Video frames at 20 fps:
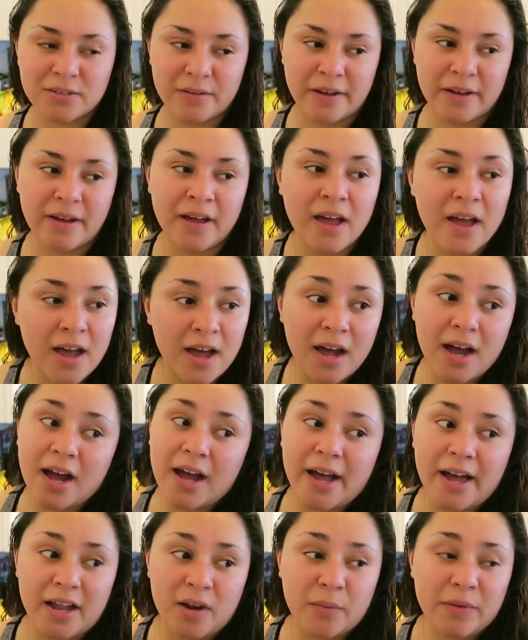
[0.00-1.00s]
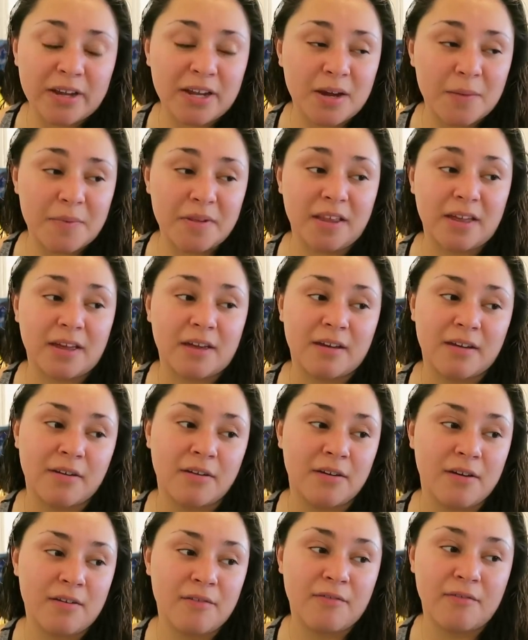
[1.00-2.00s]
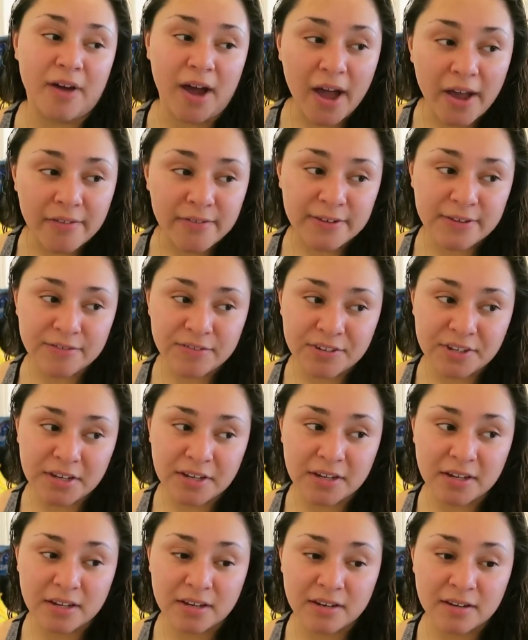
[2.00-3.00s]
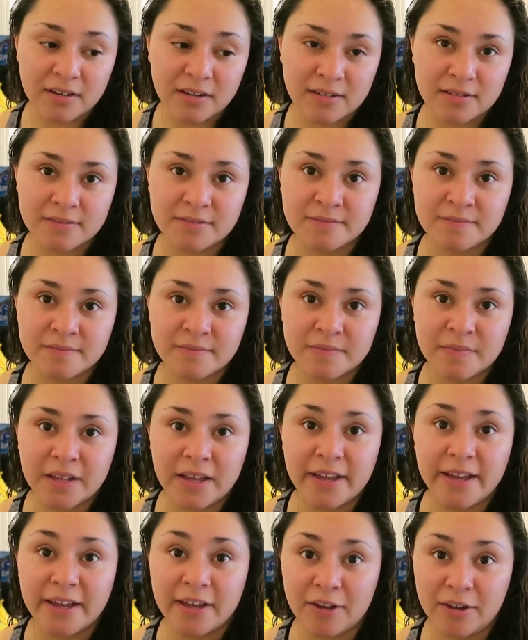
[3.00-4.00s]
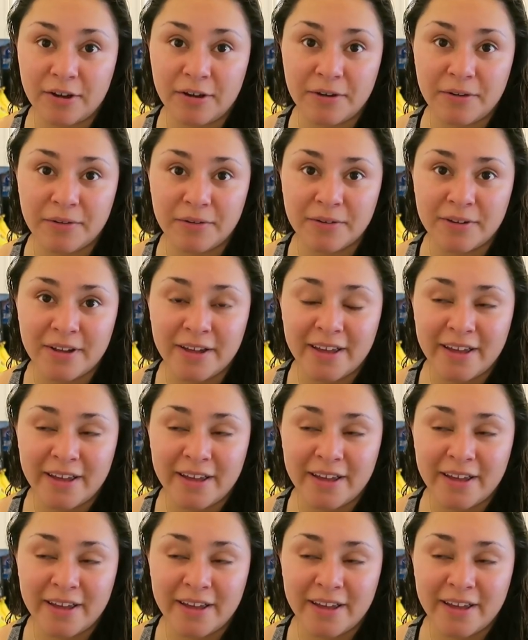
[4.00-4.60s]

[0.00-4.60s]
So I had to wake up at like 5.15 and go.